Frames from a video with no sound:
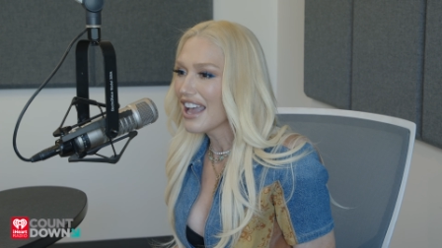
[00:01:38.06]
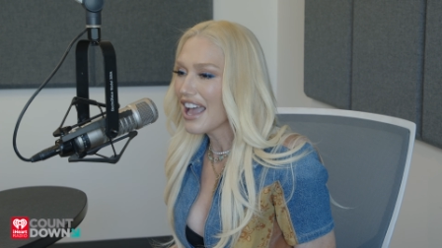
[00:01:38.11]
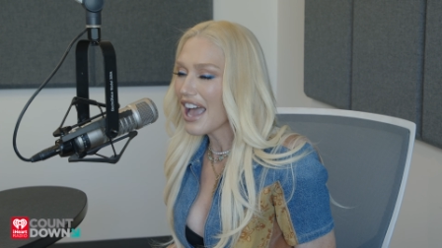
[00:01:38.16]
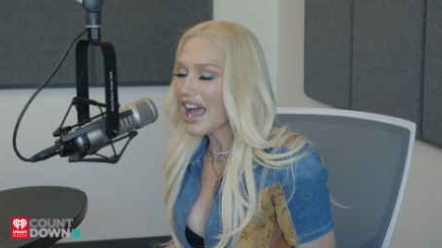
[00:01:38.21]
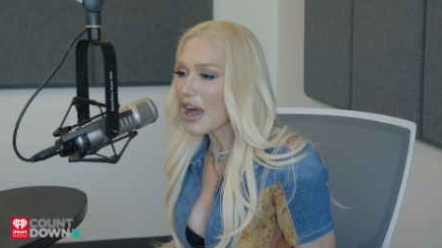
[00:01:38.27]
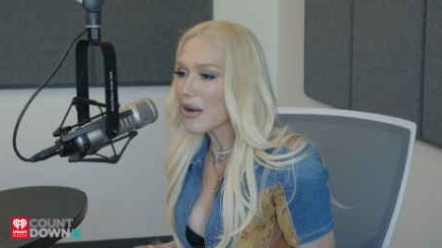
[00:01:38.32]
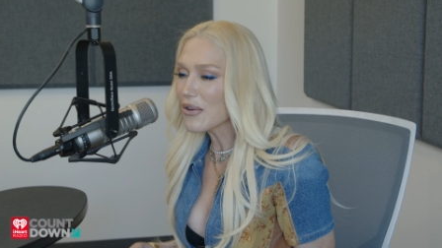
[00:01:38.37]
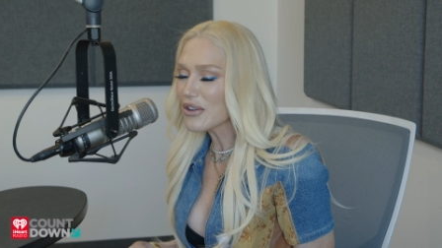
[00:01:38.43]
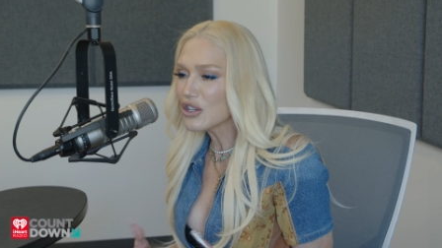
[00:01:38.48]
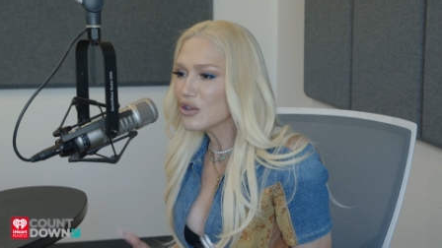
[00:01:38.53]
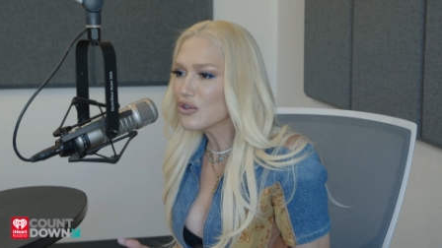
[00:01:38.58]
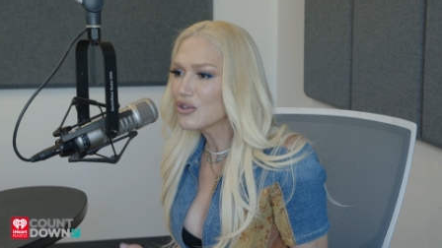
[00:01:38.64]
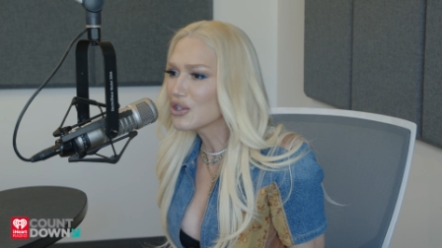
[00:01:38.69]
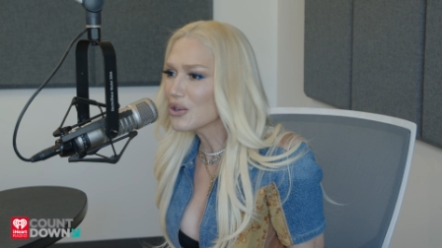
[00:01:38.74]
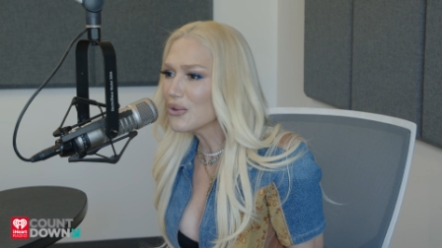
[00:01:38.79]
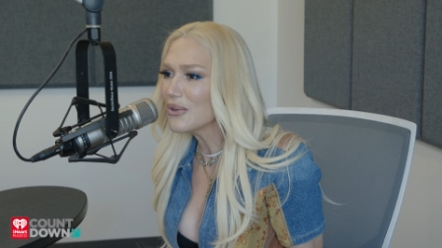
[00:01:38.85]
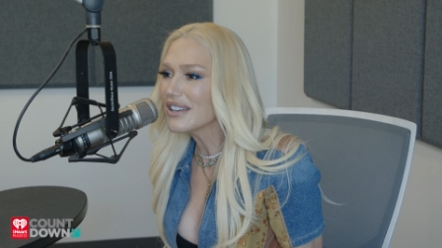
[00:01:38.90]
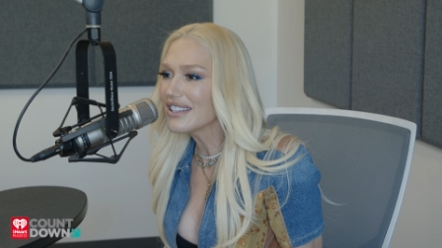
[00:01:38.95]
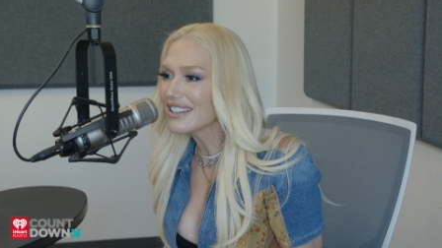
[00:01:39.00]
how are you
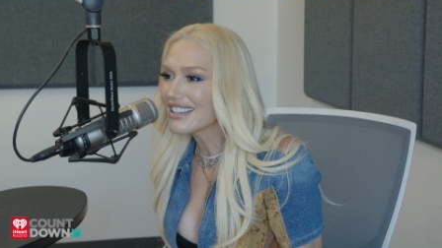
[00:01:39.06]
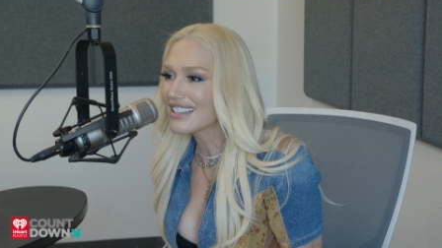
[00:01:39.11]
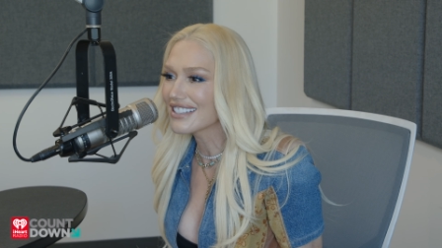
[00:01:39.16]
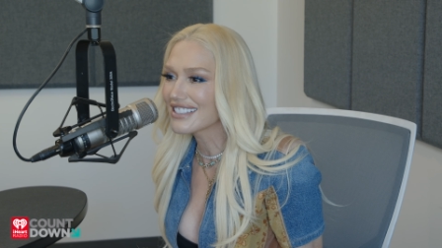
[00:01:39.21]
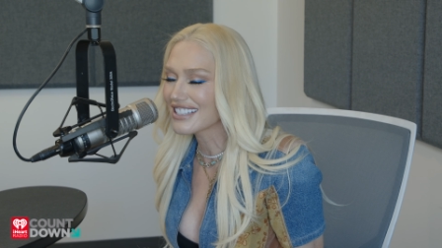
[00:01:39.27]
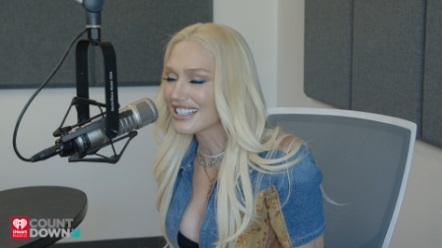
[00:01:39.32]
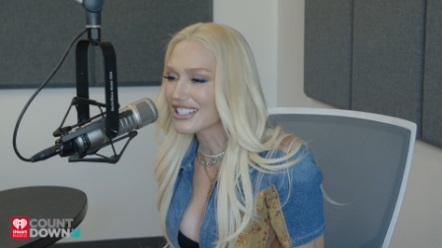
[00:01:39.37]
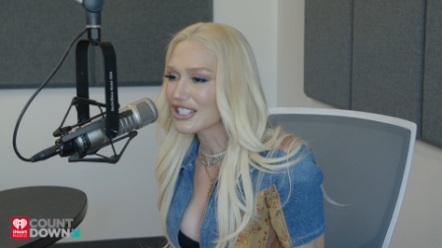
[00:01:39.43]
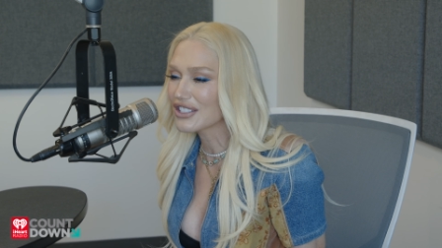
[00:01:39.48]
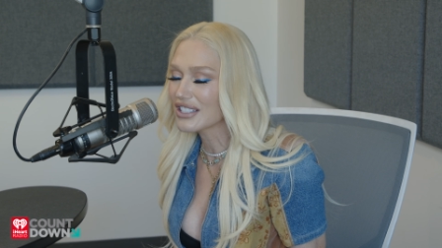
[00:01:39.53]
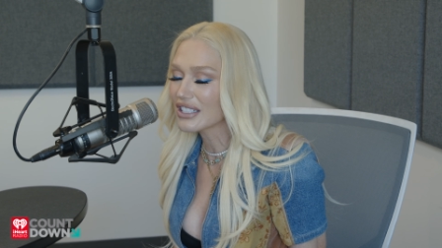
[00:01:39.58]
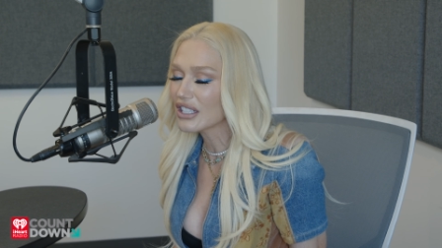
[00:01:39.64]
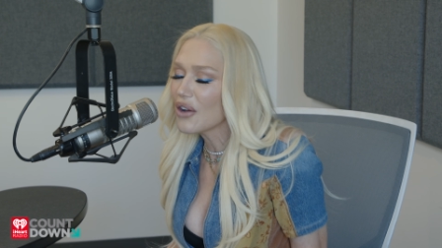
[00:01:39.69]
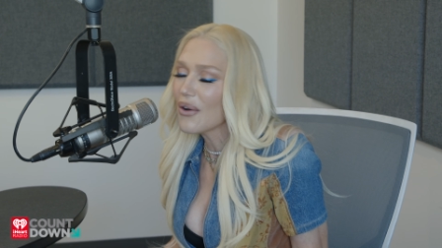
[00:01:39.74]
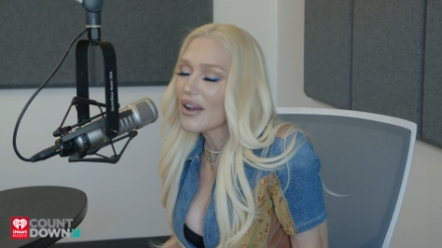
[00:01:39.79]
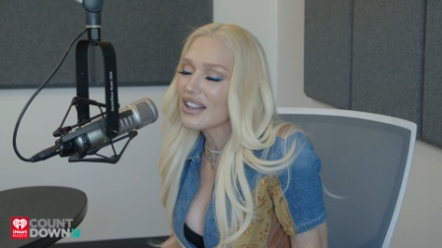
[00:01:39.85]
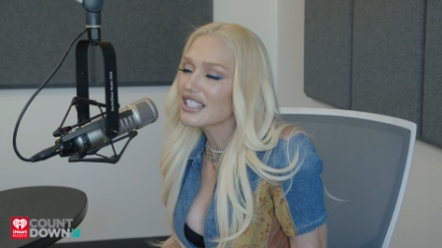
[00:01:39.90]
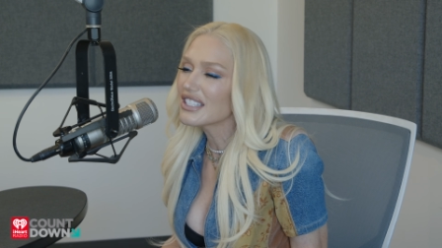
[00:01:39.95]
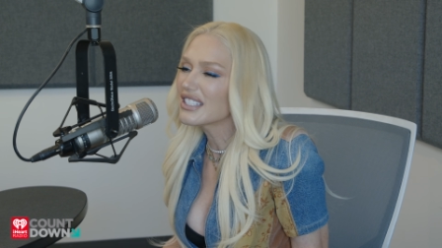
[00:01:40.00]
doing this? Like she's like,
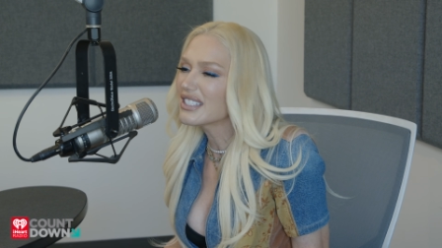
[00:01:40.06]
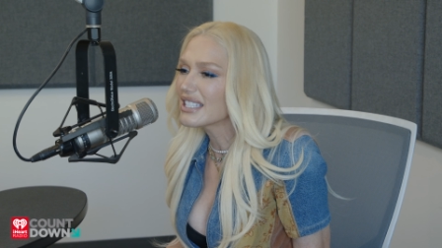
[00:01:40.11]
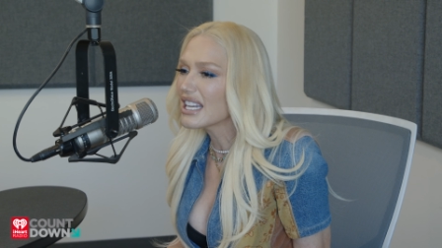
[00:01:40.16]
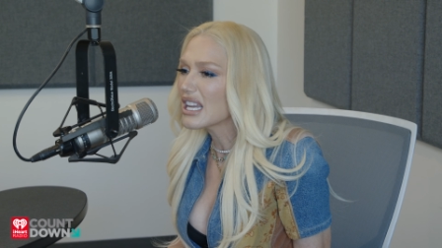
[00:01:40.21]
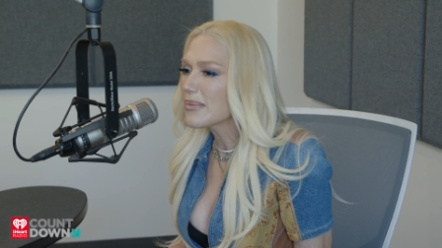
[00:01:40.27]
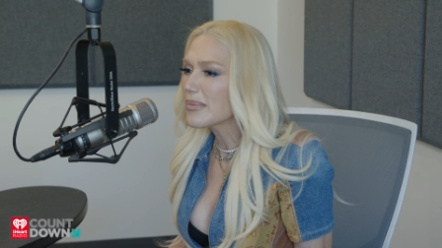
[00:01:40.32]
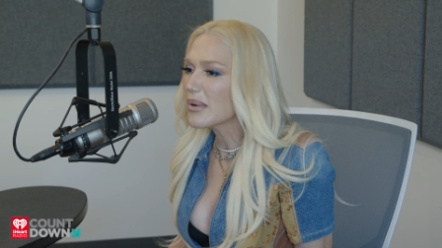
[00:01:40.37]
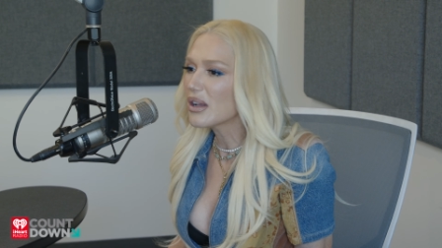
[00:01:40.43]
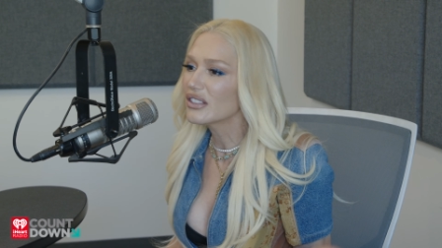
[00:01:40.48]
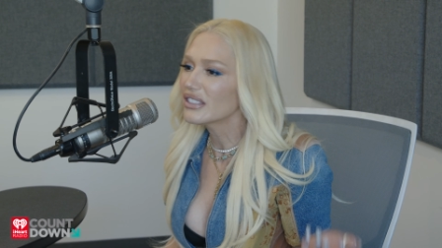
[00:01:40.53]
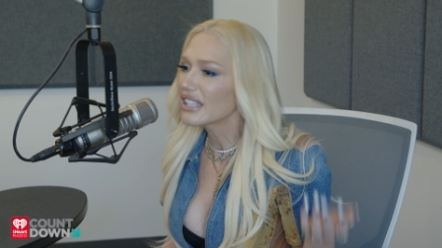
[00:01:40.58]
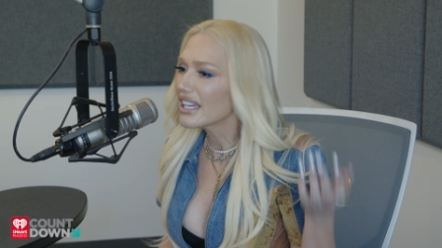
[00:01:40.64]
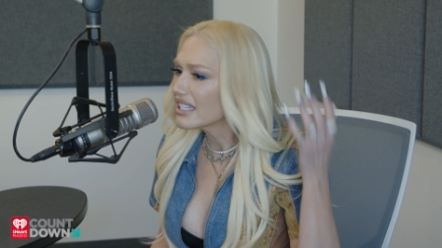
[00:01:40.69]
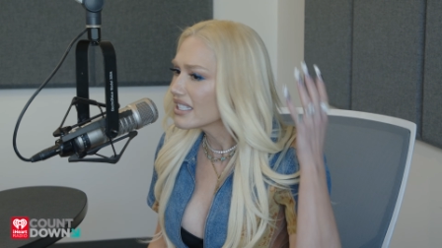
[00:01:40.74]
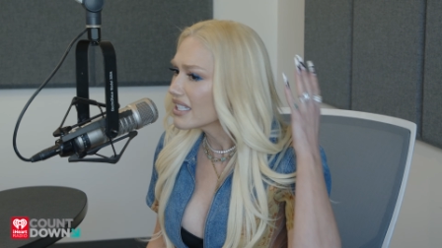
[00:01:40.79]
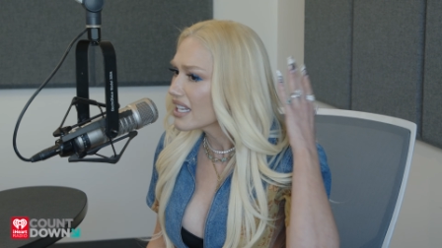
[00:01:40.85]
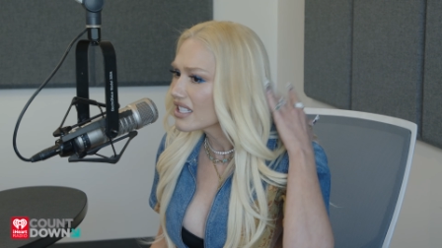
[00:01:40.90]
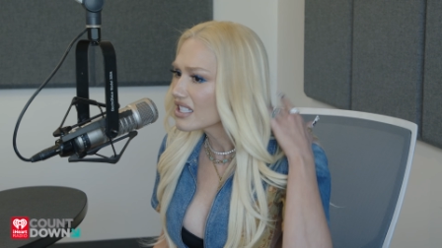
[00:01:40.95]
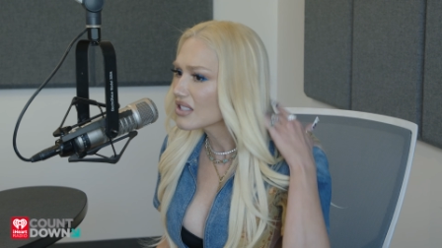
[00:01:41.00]
oh, I just stay up all
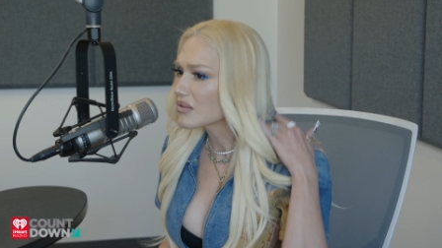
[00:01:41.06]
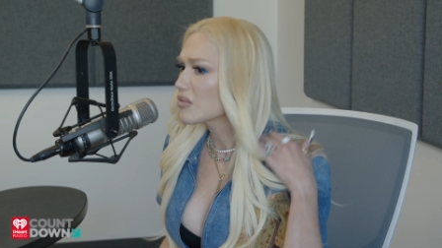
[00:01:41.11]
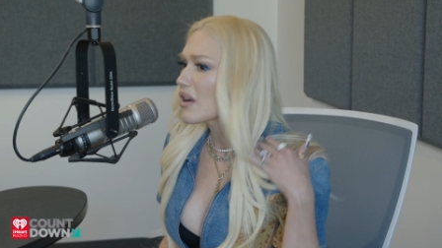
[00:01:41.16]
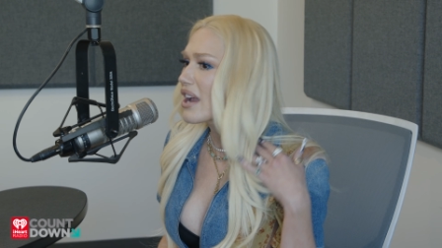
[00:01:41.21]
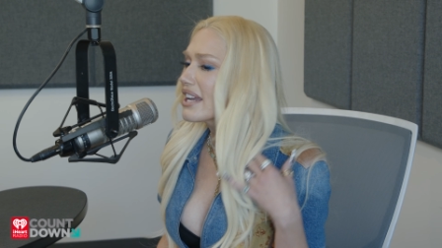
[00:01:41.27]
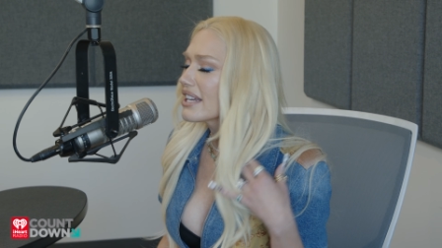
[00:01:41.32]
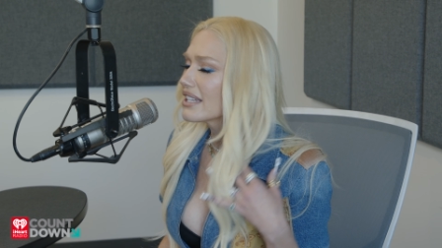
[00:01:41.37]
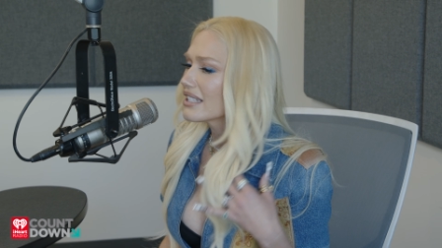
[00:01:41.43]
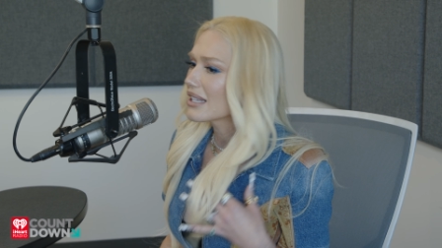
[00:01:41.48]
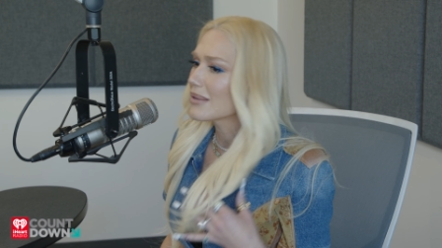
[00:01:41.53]
night and I just write.